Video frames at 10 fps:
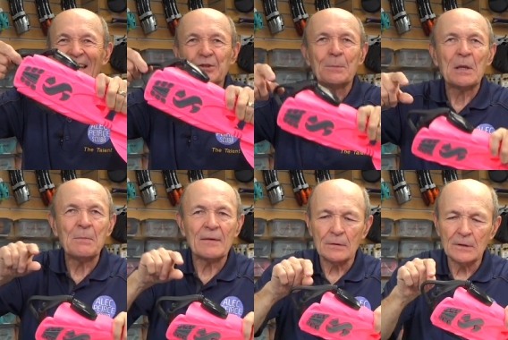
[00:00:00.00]
Some of
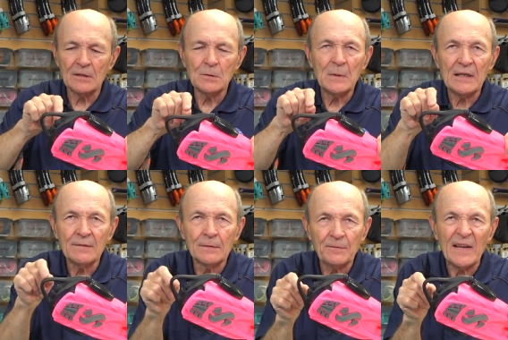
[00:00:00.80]
them have a little
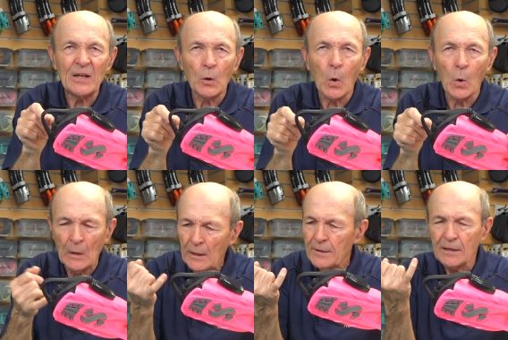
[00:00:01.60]
wee finger
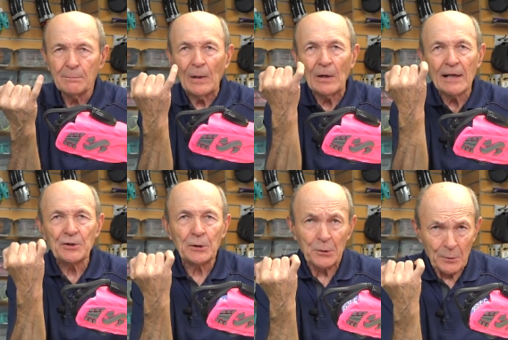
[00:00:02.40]
hole. You can barely
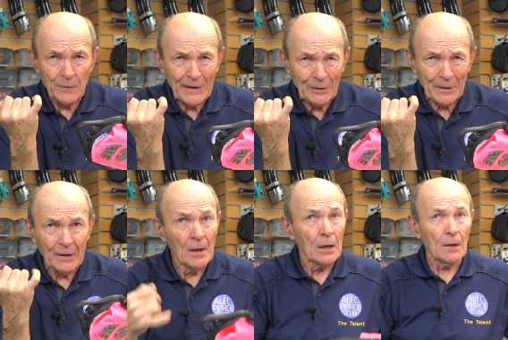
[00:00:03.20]
get your little finger
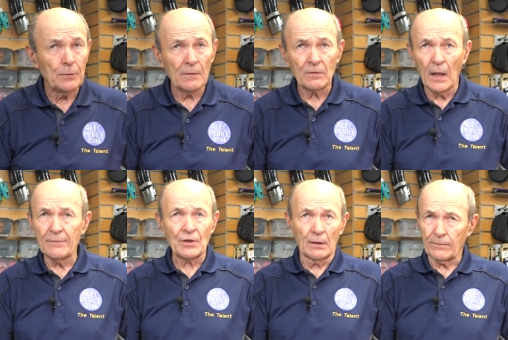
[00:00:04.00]
in. If you have
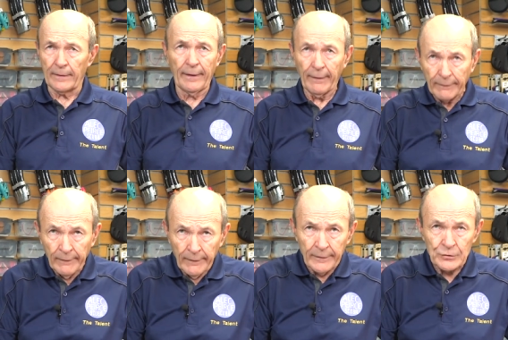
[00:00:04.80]
gloves on, forget it.
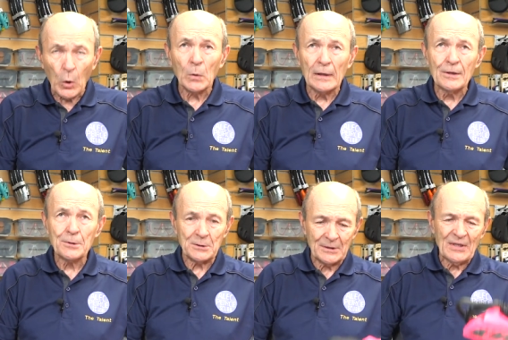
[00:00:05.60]
Totally
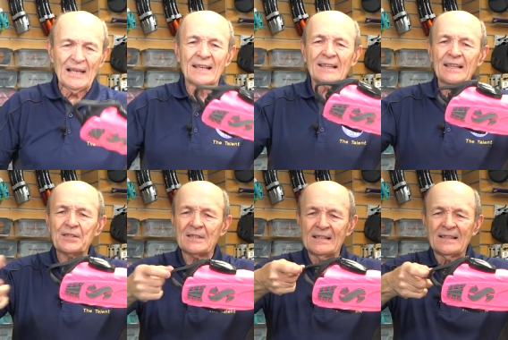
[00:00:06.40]
useless.
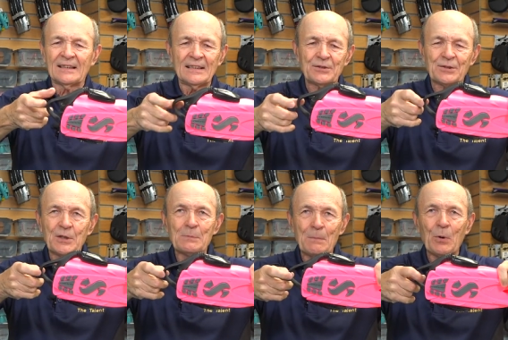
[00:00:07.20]
These
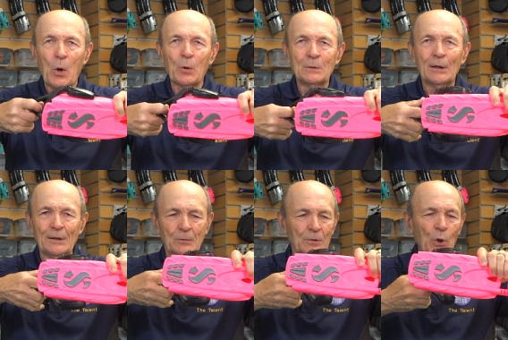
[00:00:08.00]
Scuba
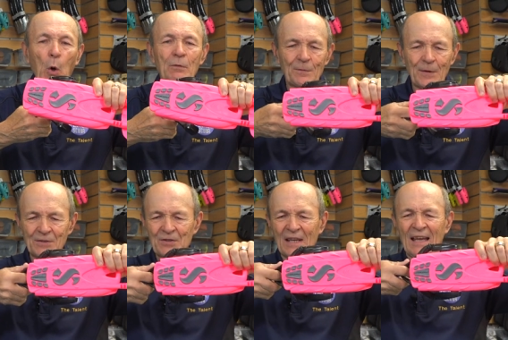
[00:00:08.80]
Pro Nova
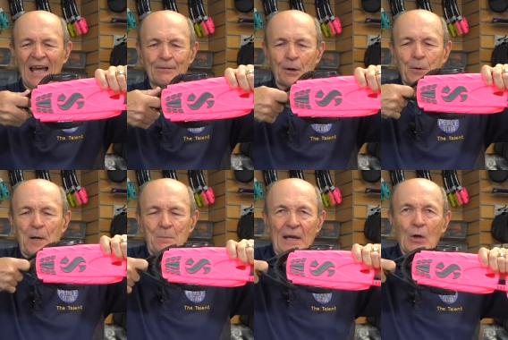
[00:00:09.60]
fins have a
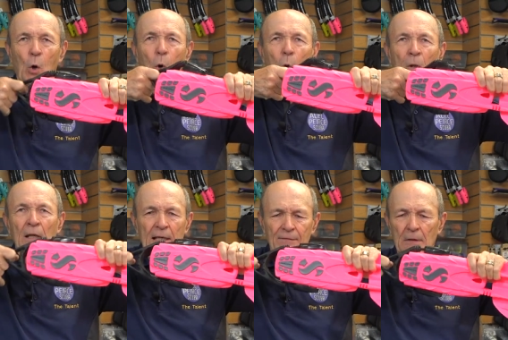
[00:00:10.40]
great big hole.
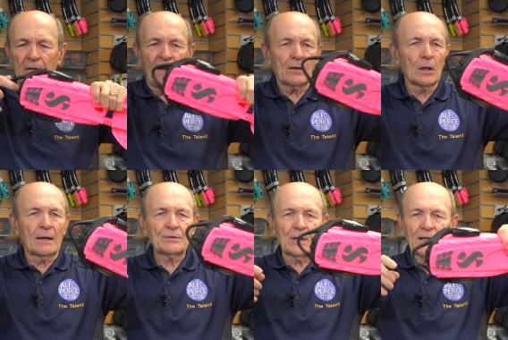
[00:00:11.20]
Even if you have
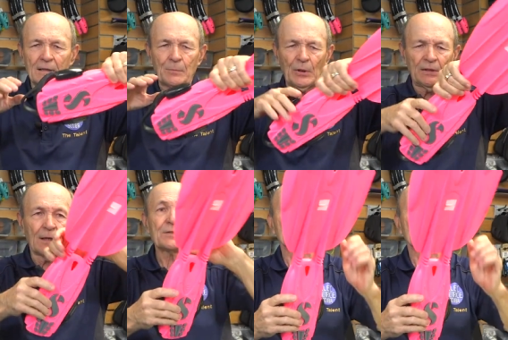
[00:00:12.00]
gloves on, you can put it in there.